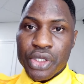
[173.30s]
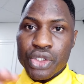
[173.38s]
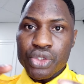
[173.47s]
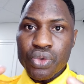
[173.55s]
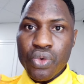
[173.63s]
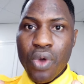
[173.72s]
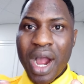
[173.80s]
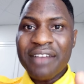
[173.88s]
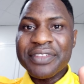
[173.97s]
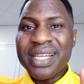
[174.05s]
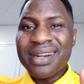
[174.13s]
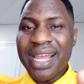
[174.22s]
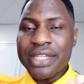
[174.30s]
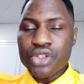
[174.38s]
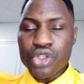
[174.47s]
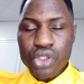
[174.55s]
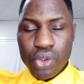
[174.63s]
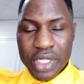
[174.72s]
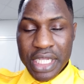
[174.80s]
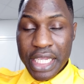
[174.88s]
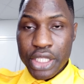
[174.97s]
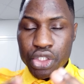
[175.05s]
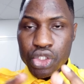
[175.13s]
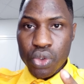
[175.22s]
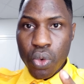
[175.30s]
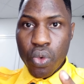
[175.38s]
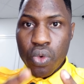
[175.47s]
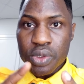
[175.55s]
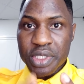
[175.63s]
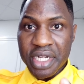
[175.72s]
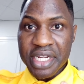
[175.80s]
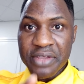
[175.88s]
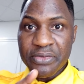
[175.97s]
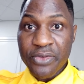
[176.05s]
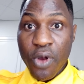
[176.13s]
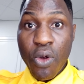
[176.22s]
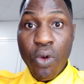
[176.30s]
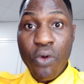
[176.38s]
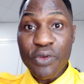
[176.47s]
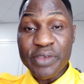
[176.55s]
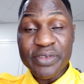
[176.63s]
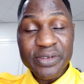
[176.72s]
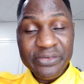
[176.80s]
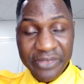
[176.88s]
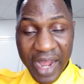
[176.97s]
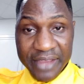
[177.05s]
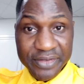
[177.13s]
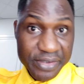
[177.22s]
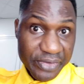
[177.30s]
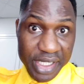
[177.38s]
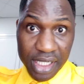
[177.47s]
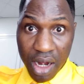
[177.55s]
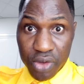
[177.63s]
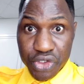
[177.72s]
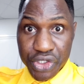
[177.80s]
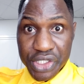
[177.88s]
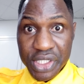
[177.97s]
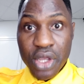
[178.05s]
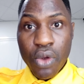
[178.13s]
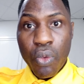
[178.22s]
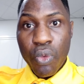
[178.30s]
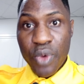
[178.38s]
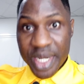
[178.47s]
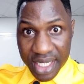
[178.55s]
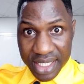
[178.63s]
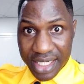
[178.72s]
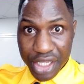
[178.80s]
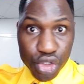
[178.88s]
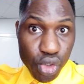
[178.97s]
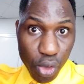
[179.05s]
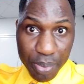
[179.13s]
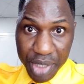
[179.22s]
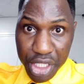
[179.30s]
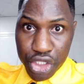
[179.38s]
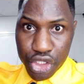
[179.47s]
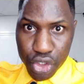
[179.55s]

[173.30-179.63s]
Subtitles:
You have the right to study in 2, 3, 4, or even 5 different countries within the European